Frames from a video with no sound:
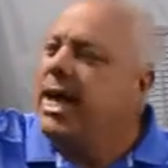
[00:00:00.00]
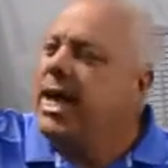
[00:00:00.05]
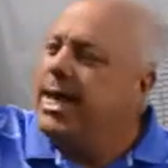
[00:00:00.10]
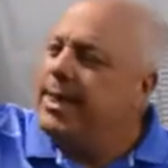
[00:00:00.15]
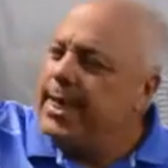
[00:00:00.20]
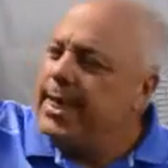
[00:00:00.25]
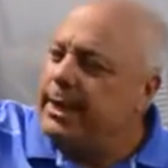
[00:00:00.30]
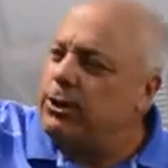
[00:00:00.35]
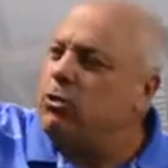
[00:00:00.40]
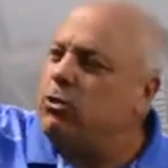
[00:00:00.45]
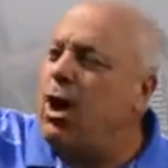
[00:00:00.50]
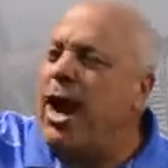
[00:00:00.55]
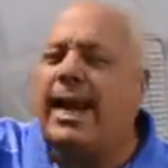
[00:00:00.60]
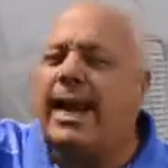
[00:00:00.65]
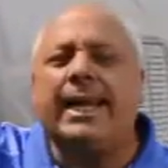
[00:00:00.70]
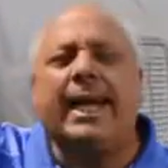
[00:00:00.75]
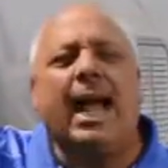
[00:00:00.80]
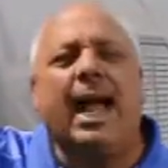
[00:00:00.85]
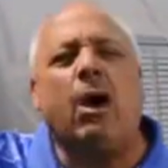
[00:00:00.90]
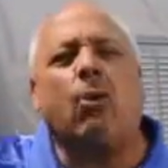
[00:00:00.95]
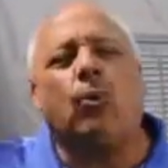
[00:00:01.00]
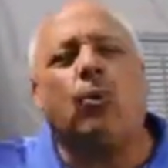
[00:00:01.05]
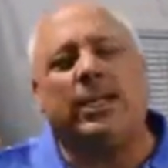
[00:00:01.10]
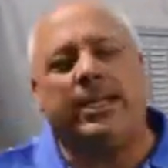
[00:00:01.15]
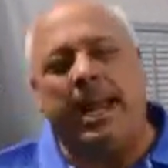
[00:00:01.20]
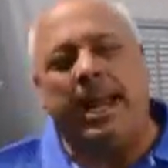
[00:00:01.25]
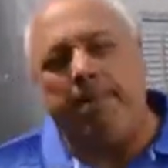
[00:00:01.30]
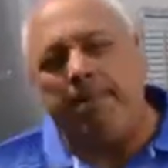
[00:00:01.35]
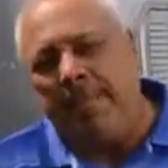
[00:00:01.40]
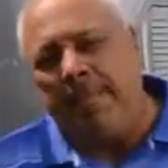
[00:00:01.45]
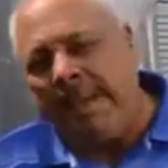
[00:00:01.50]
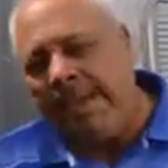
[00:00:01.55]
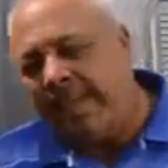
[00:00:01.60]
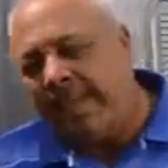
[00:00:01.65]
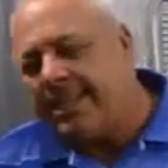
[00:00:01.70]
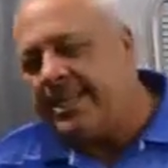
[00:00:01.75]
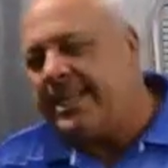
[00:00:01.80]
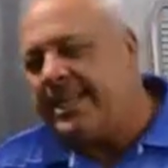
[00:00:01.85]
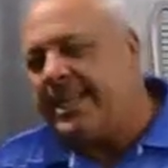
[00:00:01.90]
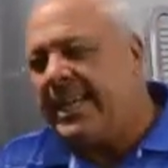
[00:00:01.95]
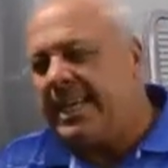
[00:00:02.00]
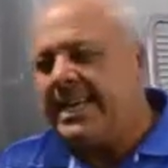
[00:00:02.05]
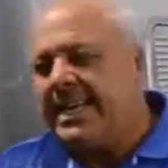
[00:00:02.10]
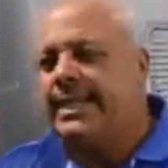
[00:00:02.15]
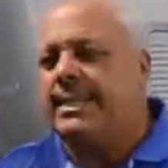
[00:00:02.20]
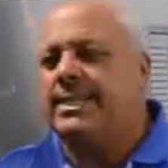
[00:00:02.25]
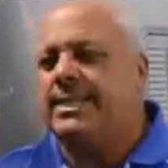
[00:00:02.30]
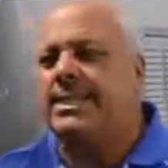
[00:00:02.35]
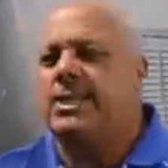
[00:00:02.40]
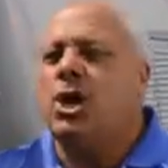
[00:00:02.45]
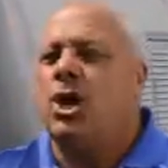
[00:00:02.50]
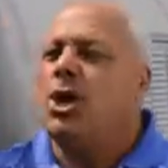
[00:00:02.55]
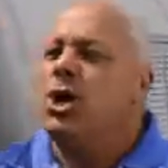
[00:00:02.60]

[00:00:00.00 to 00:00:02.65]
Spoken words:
They crank out. What that means is